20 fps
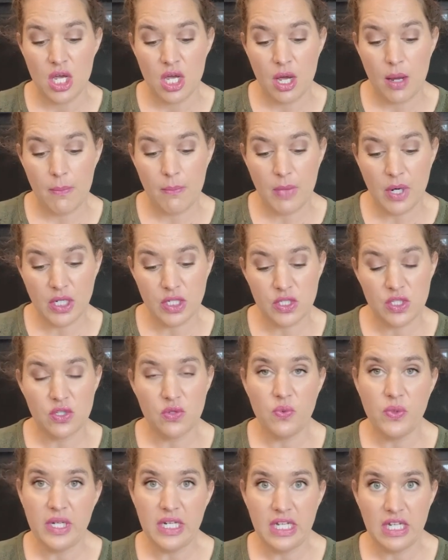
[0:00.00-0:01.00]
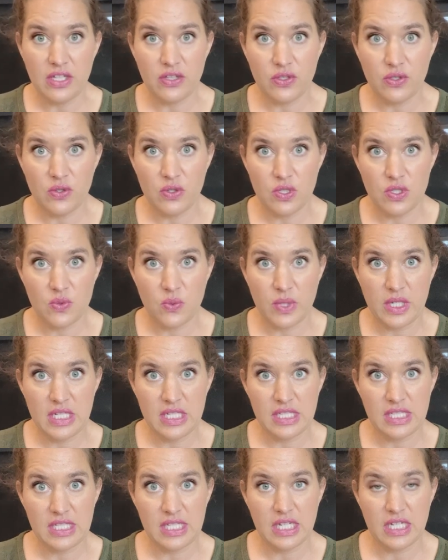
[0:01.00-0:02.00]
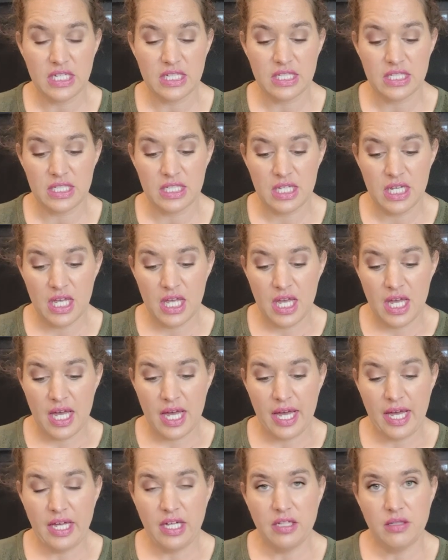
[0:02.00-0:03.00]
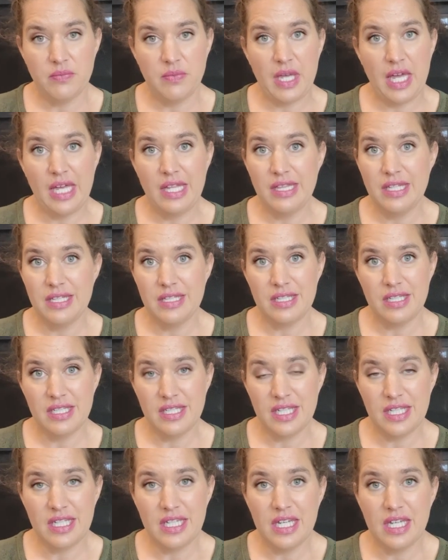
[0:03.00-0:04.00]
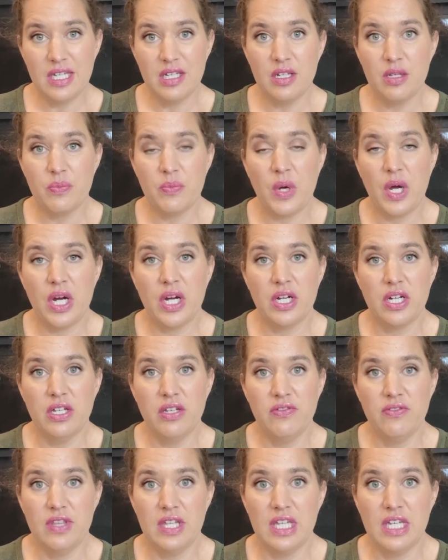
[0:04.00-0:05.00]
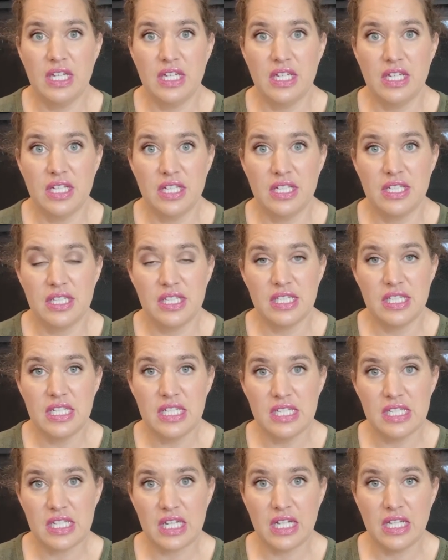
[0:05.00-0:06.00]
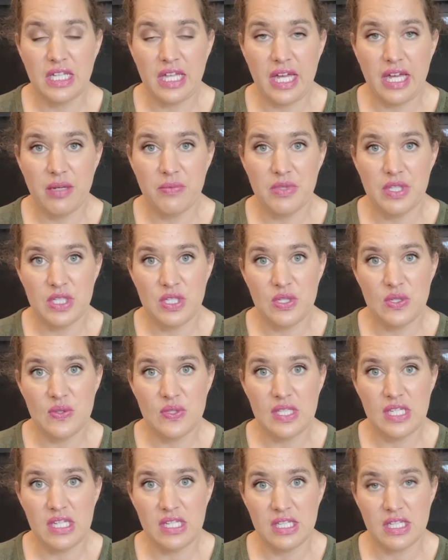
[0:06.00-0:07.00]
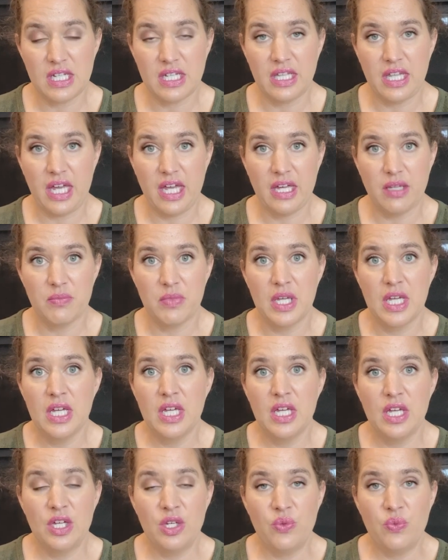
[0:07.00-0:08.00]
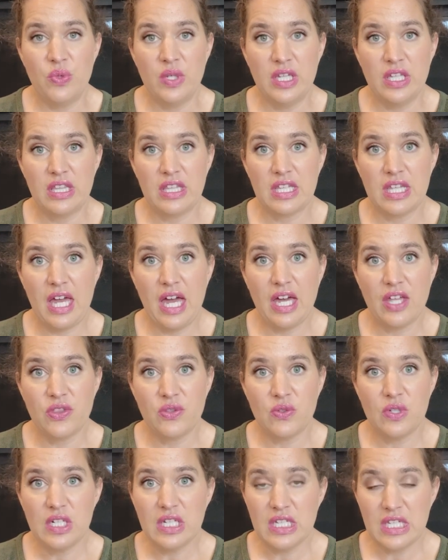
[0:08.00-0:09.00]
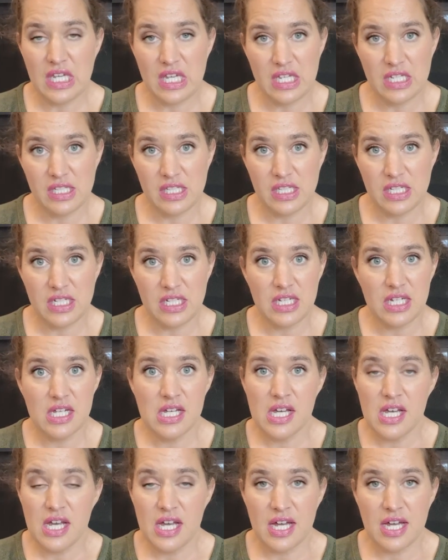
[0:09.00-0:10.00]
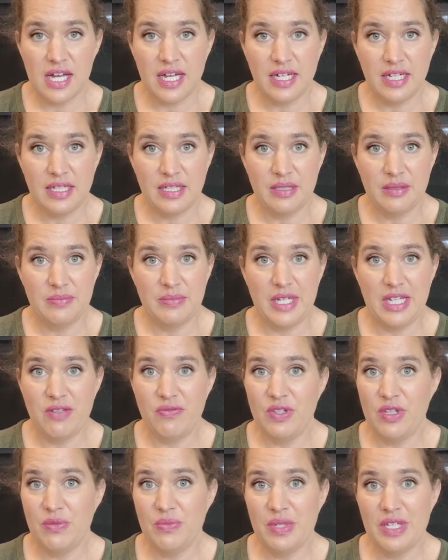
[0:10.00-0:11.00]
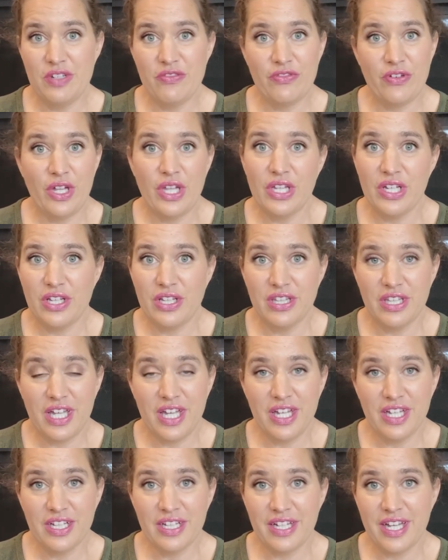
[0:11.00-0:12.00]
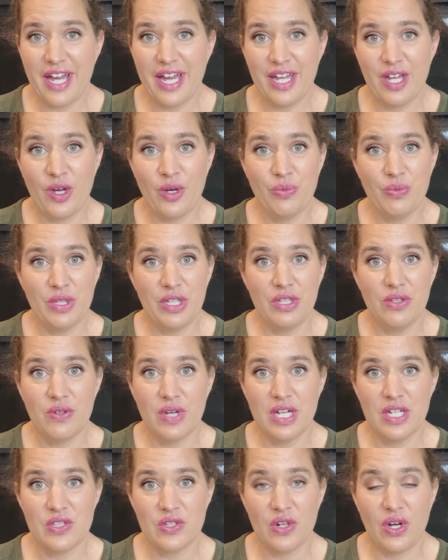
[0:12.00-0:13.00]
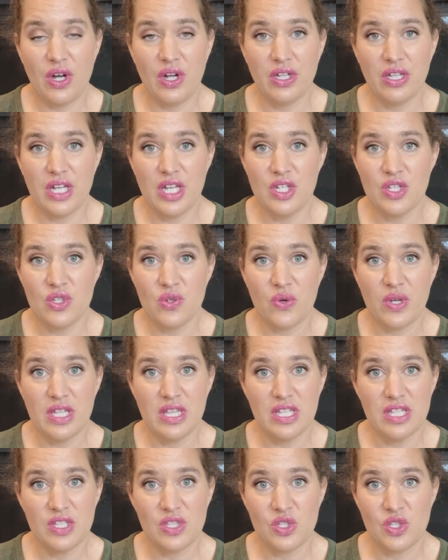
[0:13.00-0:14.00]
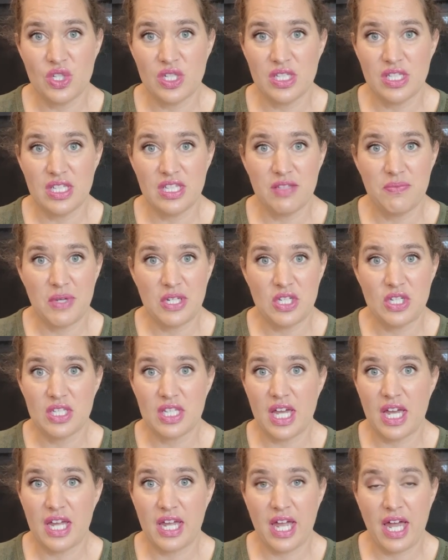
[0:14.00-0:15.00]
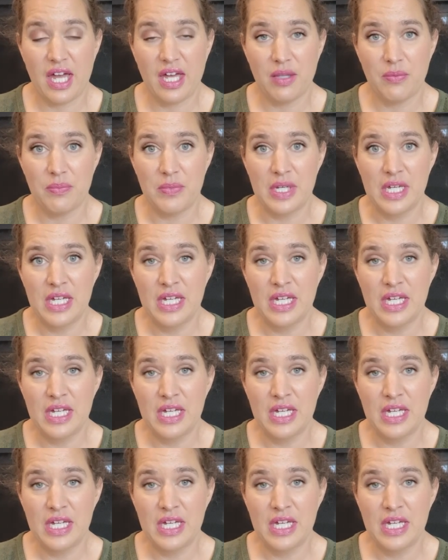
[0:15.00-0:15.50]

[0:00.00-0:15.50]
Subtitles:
March 20th through the 26th. And this is again part of the C's collab, the 2C's collab with Catherine and Casey. If you've been following along, I hope that you guys are all enjoying this just as much as I am.